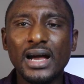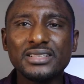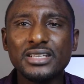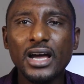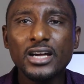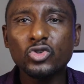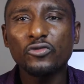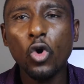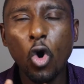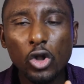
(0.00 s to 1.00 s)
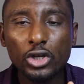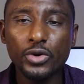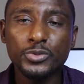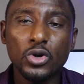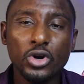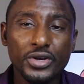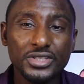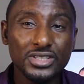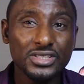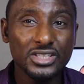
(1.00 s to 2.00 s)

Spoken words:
At At the heart of all cryptocurrencies is